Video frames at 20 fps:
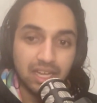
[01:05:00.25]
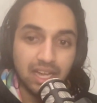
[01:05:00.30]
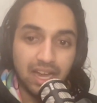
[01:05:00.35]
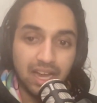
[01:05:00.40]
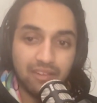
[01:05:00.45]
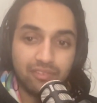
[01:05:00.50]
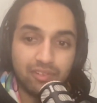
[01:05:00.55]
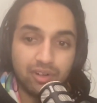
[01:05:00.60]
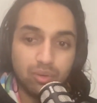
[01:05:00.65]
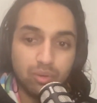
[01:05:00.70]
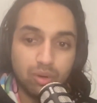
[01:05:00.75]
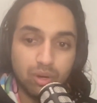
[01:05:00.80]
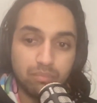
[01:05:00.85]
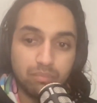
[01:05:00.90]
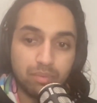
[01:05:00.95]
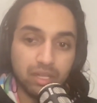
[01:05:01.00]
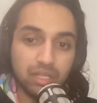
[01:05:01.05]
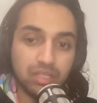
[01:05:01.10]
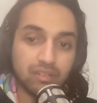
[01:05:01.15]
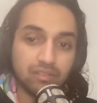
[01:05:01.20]
Everyone
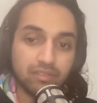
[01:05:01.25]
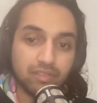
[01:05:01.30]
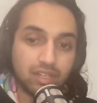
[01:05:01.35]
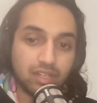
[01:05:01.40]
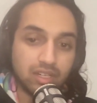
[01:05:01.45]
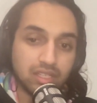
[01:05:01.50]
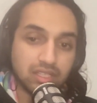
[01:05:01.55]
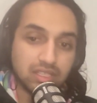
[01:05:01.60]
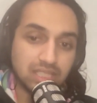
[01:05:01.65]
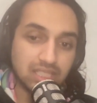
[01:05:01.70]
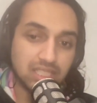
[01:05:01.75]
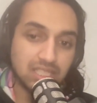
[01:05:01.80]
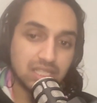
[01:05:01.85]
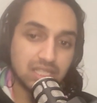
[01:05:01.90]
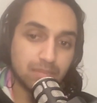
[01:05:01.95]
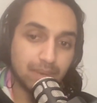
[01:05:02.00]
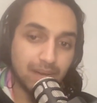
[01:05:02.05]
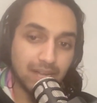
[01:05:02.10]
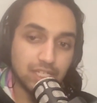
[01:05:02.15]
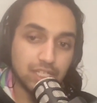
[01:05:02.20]
but Laverna sends
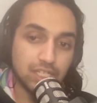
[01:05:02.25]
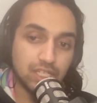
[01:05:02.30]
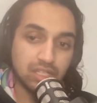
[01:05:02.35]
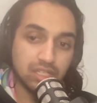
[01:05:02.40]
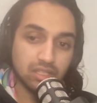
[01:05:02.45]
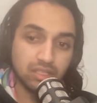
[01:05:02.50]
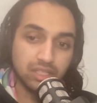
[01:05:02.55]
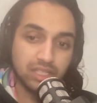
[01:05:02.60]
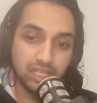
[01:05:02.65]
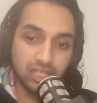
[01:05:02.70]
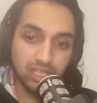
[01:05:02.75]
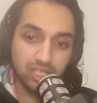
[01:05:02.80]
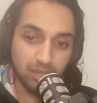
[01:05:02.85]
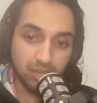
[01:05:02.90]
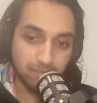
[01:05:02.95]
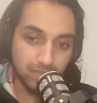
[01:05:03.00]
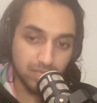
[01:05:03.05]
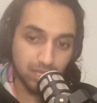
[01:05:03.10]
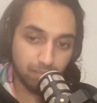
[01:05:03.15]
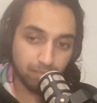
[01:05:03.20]
the magic. Illina
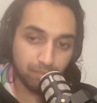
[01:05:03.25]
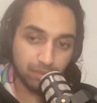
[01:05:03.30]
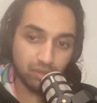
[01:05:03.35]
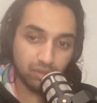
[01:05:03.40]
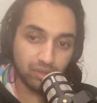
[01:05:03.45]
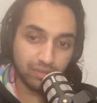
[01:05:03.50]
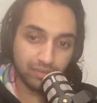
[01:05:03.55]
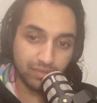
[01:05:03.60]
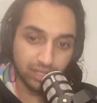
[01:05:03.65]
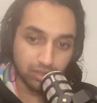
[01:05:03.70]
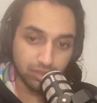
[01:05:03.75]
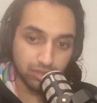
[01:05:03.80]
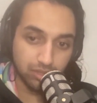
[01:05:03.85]
comes up and reveals